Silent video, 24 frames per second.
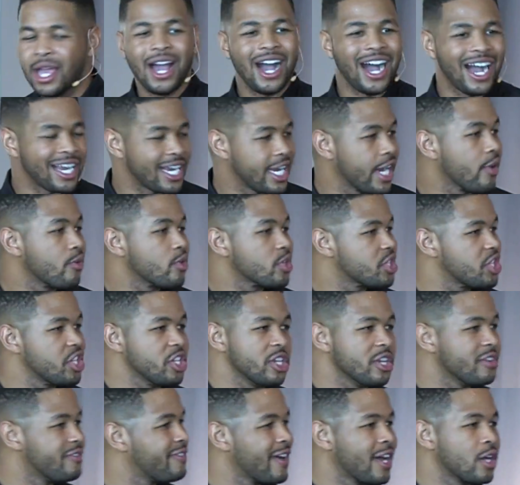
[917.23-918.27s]
I guarantee
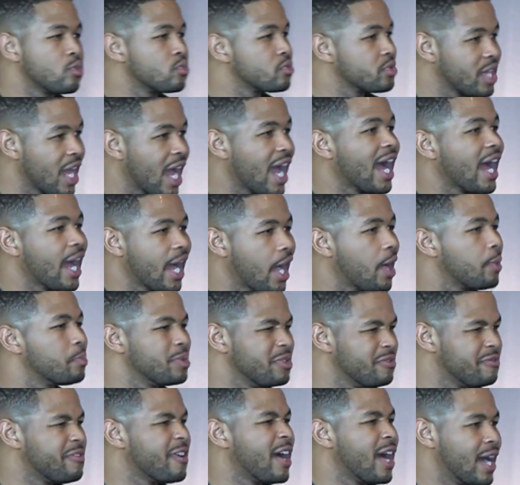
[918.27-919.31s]
you, if I don't die, I'll
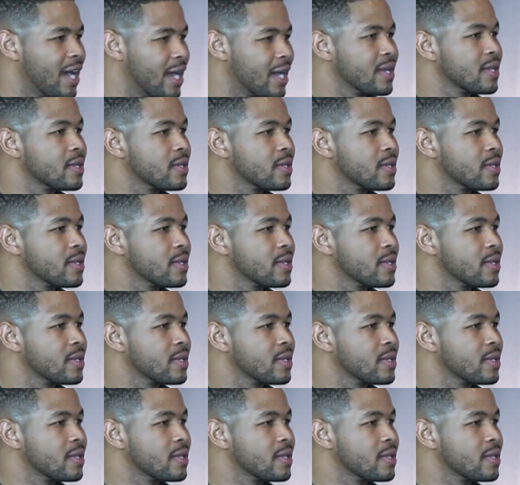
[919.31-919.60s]
be fine.